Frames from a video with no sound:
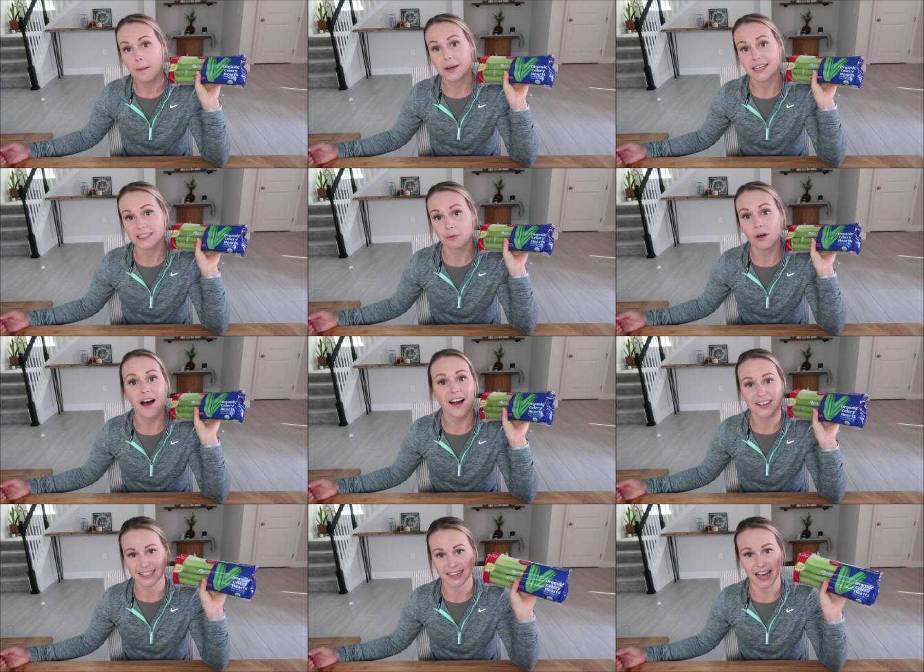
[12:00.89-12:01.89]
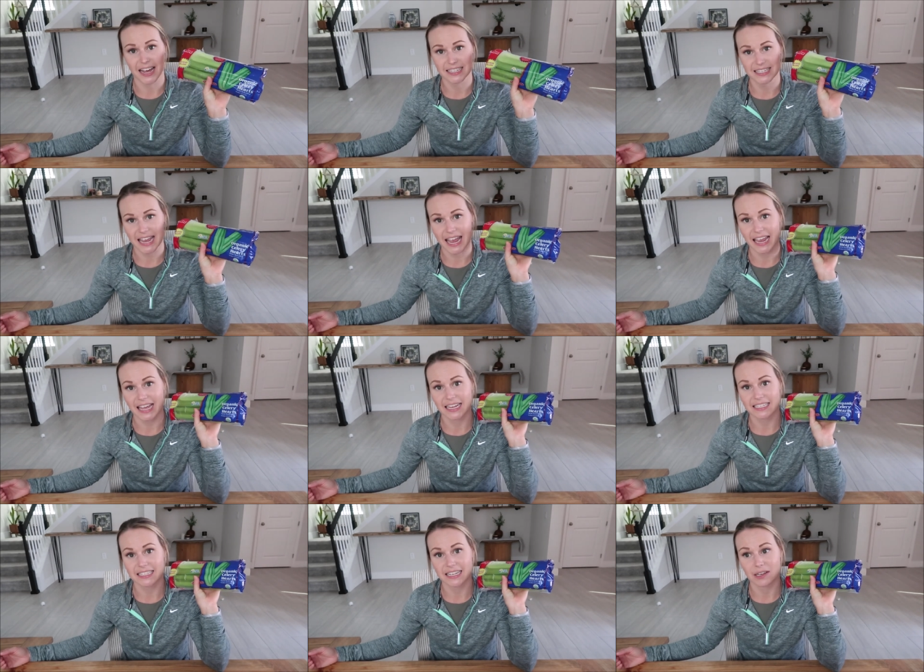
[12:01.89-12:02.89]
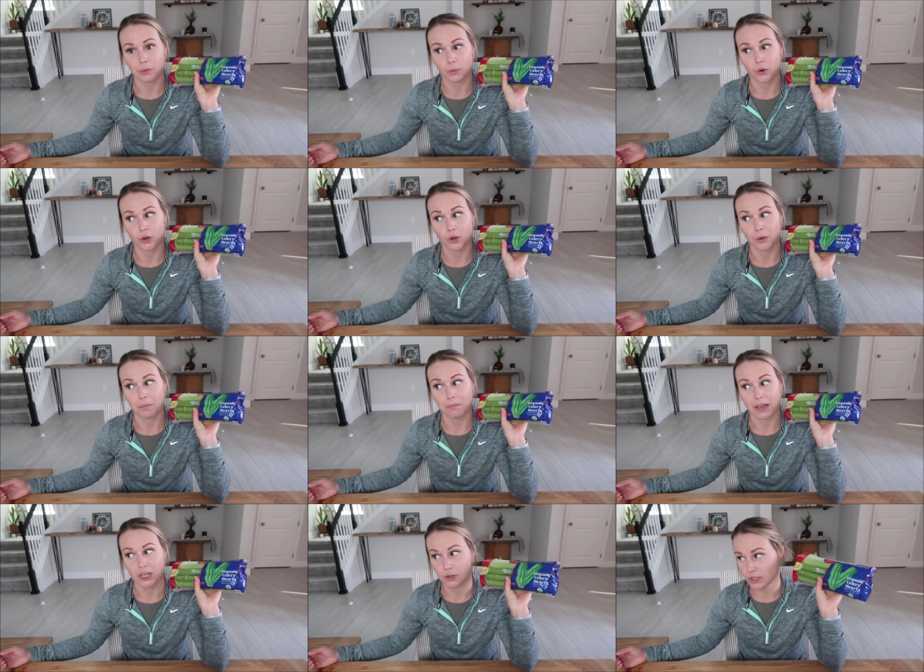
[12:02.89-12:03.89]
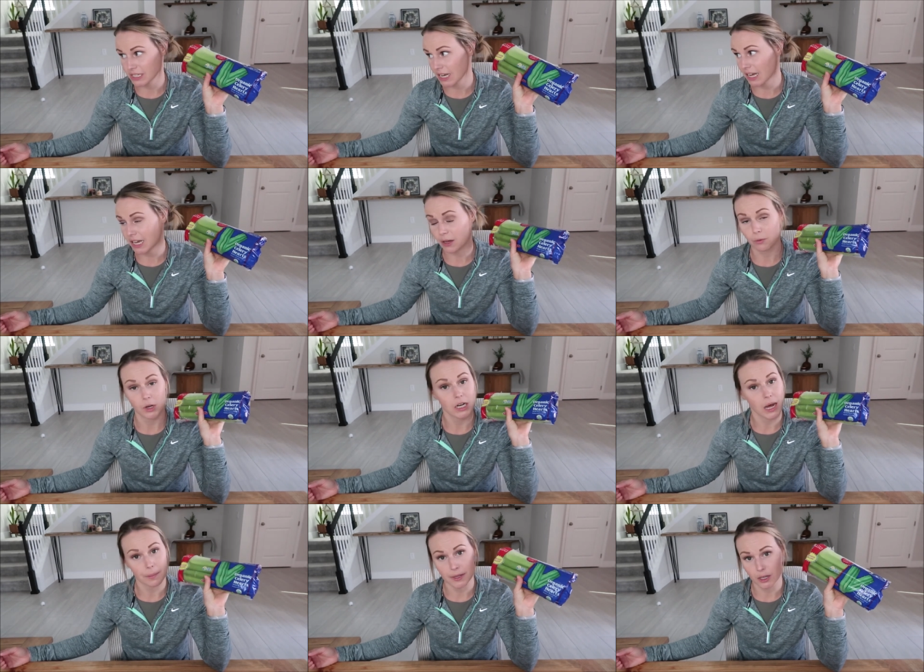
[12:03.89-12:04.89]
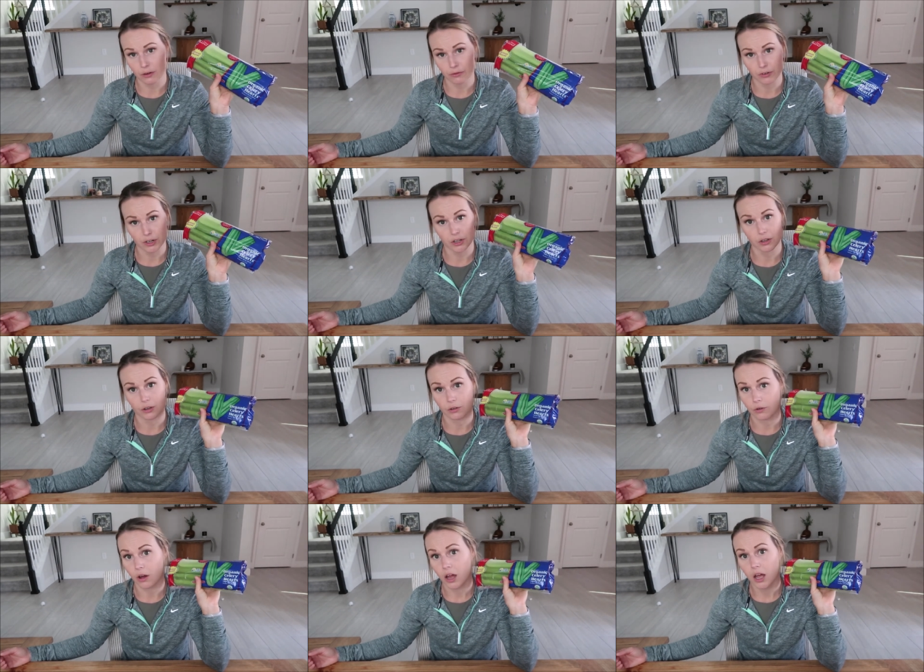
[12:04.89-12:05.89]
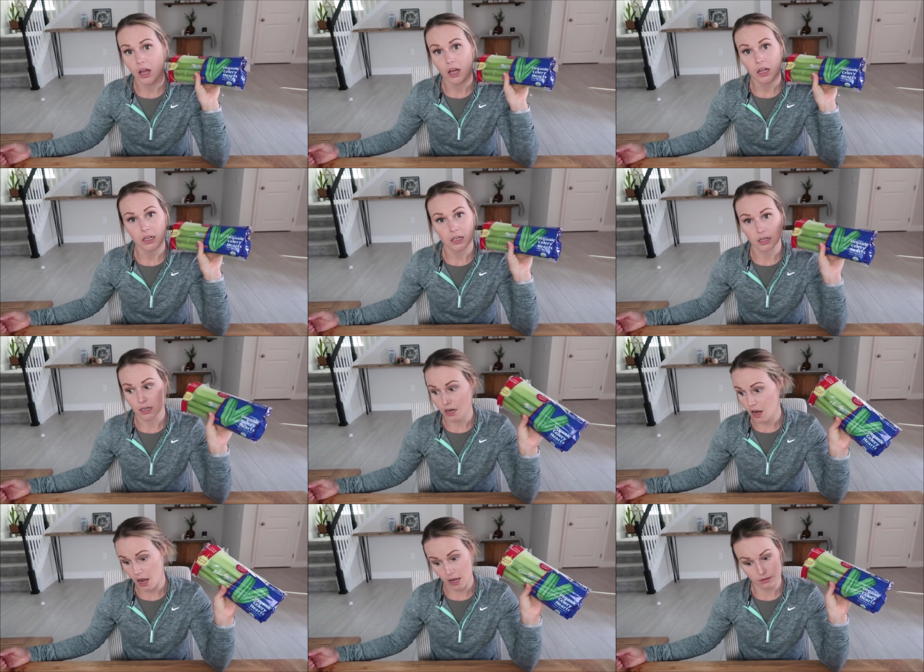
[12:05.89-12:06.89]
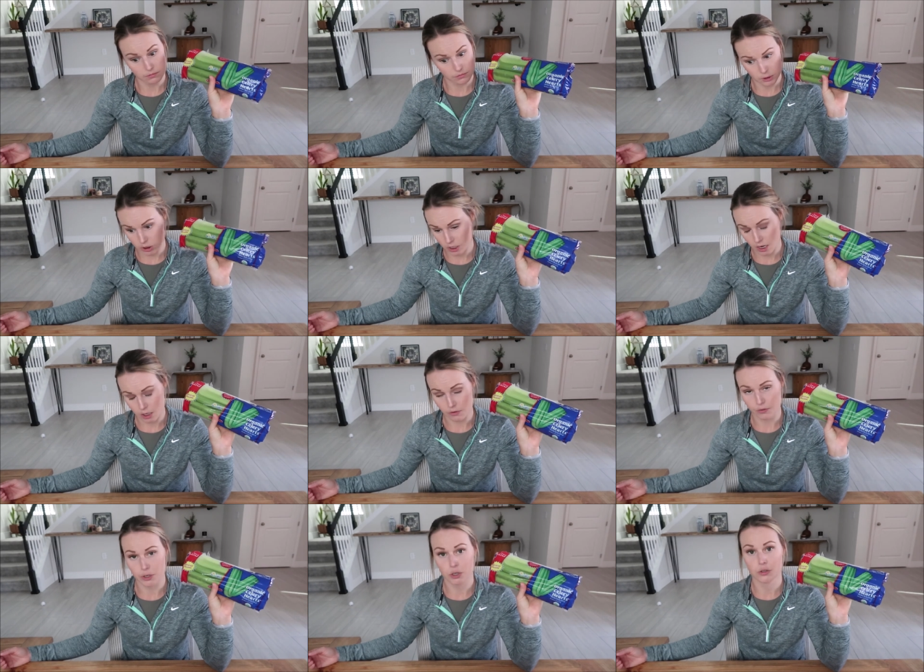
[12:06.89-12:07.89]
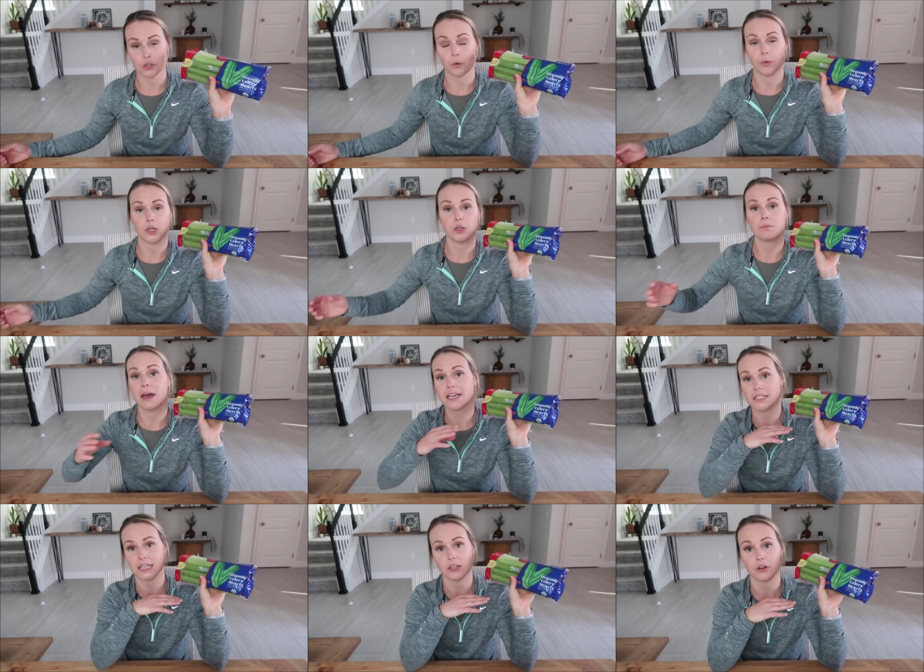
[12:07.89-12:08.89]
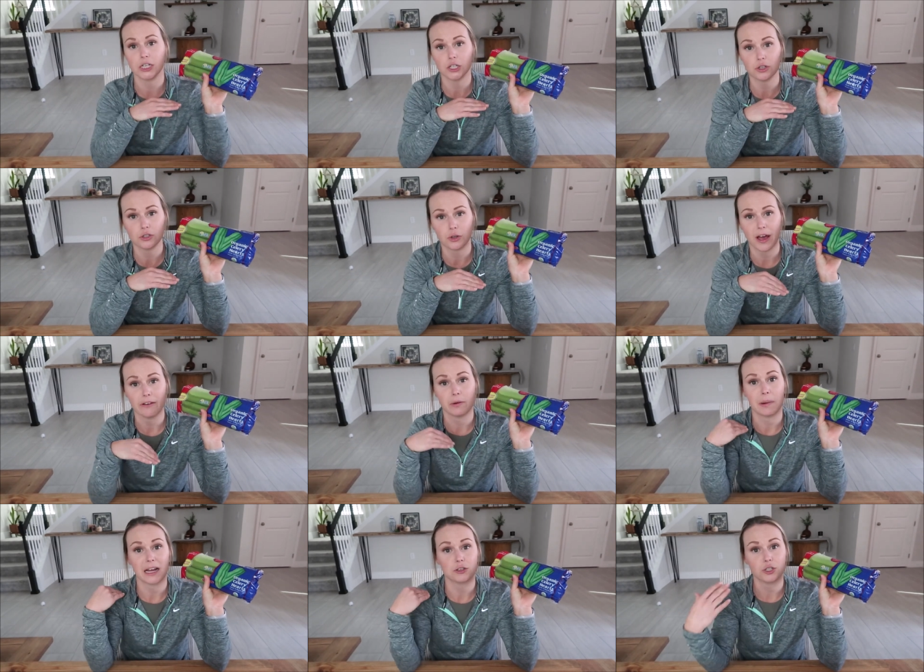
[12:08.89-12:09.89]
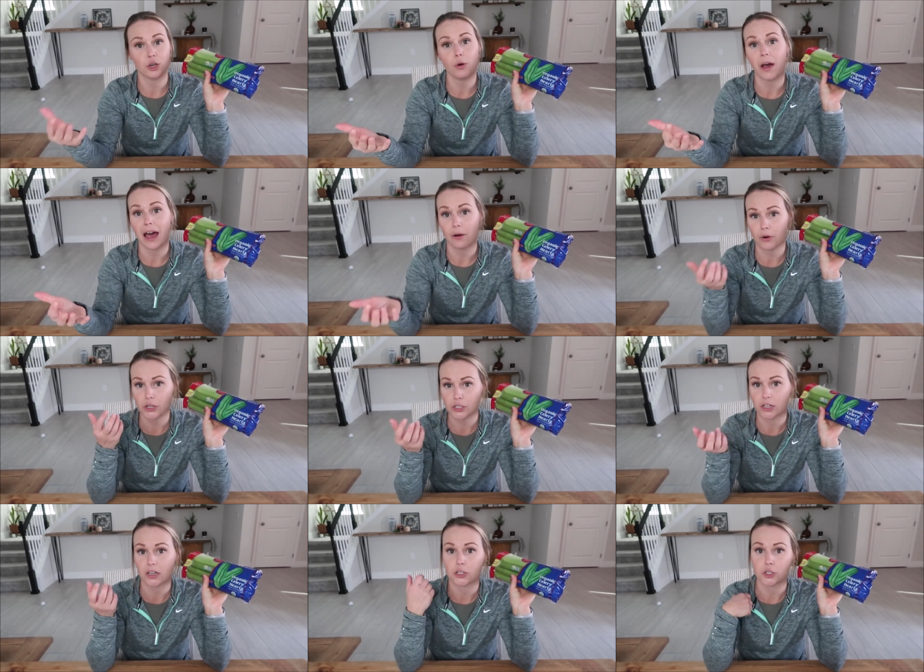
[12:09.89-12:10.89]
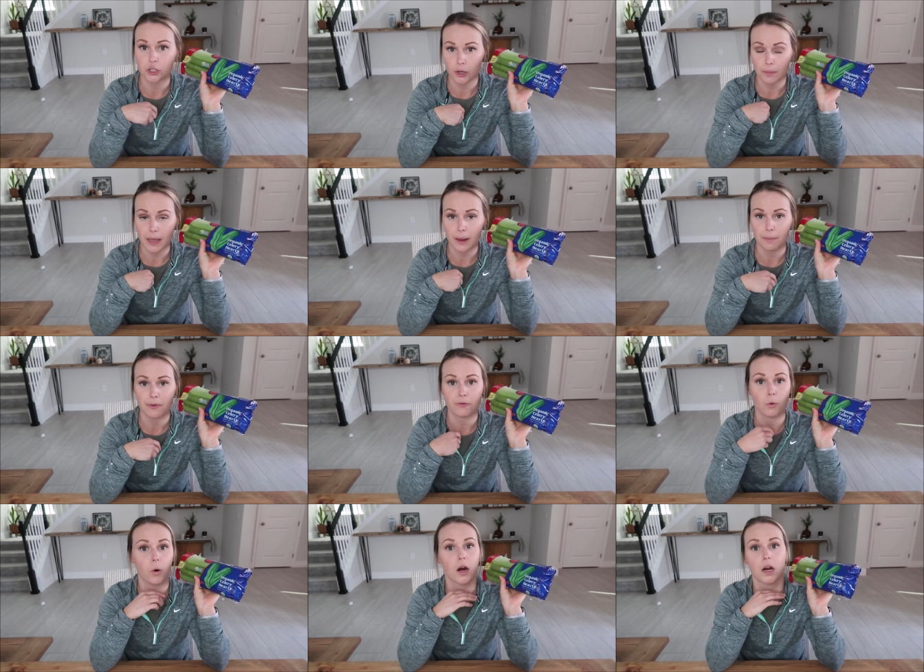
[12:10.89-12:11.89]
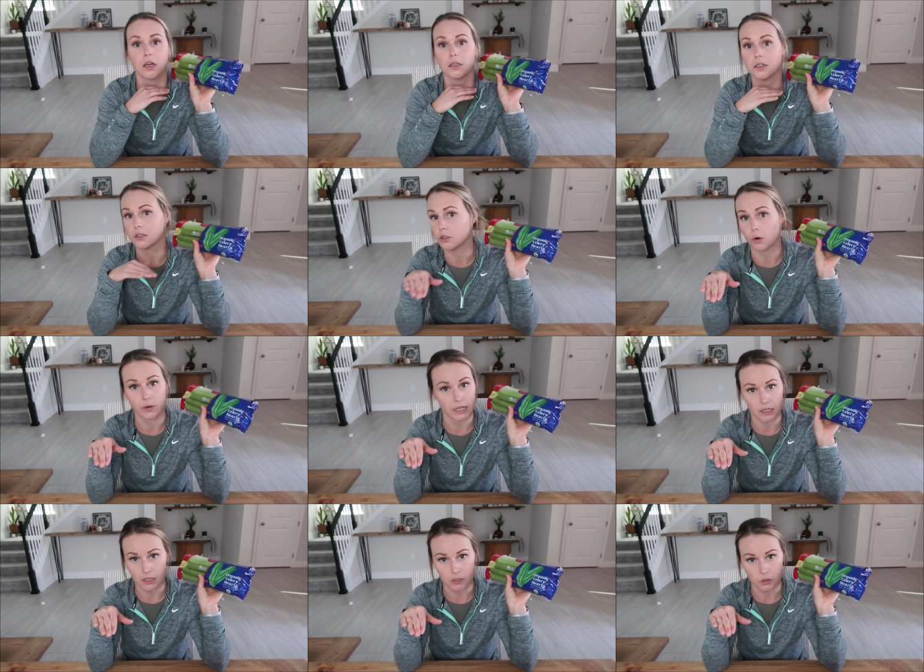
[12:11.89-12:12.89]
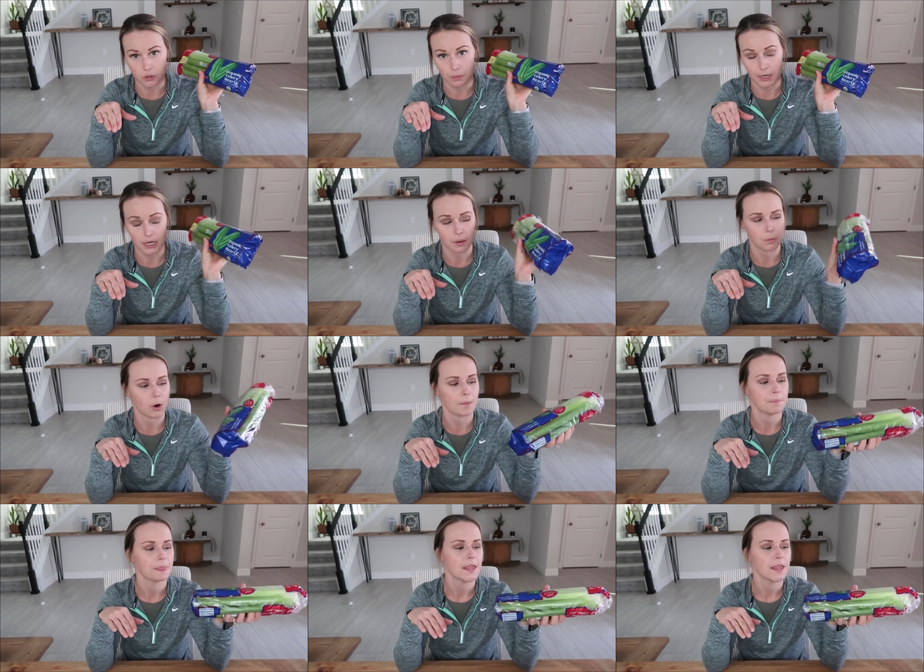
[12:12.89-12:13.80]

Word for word: because it will oxidize and it will make you sick. It will not be good for you not just not good for you. So when you make celery juice, you have about two hours to consume it before you don't need to consume it anymore.